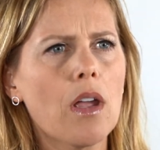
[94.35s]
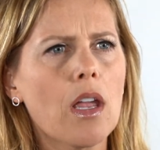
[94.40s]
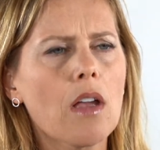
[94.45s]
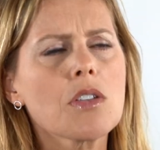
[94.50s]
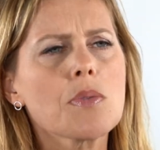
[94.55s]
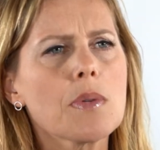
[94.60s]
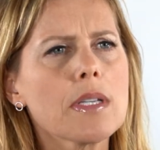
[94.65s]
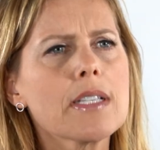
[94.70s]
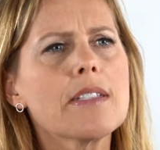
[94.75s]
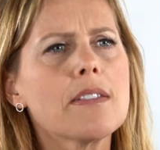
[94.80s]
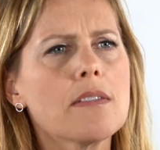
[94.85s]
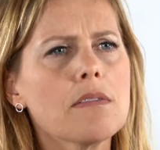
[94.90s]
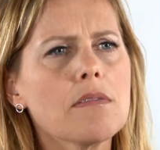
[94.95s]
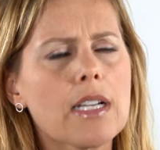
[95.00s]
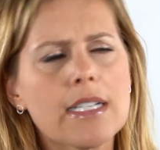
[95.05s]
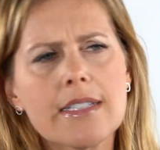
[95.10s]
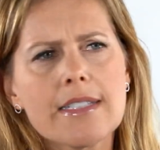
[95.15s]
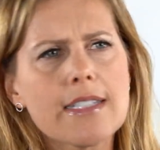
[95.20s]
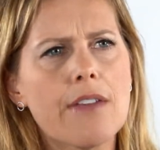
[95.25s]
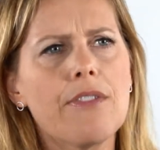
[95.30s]
He goes, well,
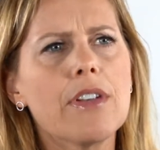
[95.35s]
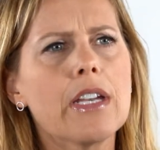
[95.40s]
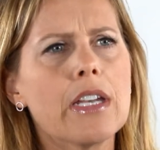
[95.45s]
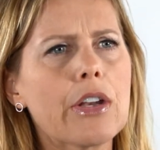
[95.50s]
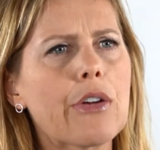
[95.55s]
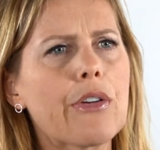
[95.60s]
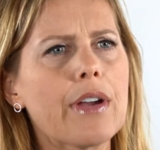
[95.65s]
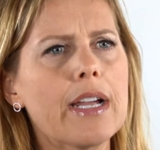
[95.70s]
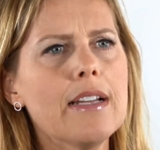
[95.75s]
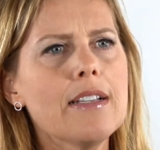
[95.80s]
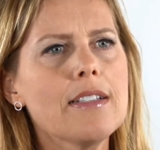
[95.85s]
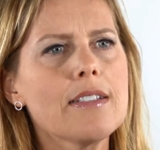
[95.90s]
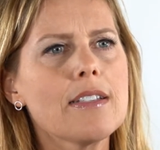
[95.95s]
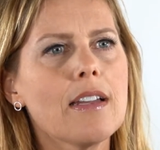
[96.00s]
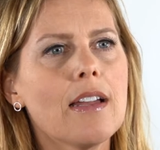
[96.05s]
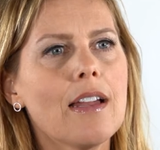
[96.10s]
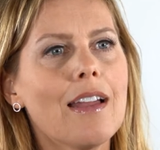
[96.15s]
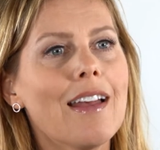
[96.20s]
it's 70 degrees.